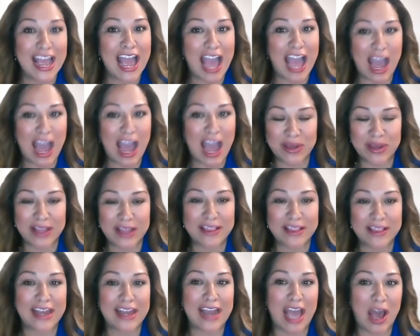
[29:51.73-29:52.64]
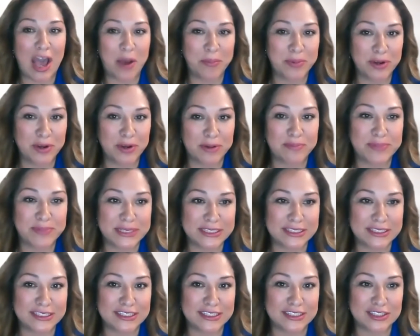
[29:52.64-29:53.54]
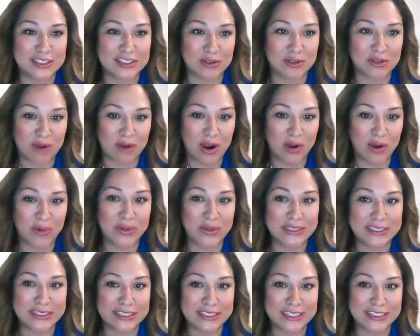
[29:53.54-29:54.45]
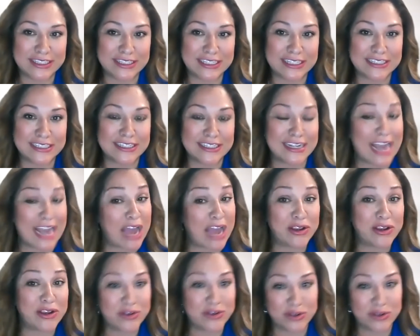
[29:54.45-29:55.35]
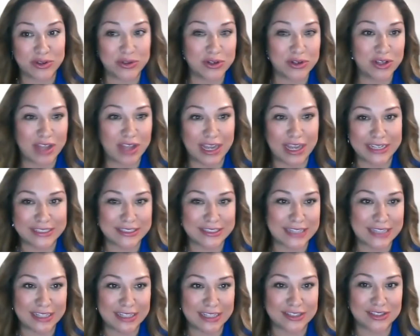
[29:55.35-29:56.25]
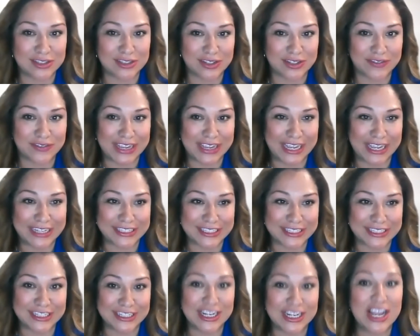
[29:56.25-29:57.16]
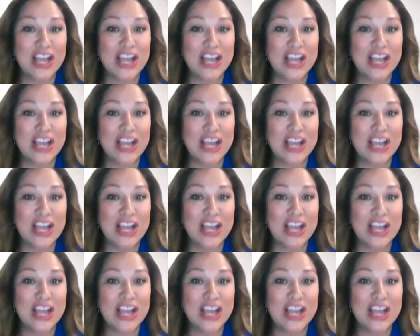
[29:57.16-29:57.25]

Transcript: How can that help your business grow and succeed? And how do you utilize that certification?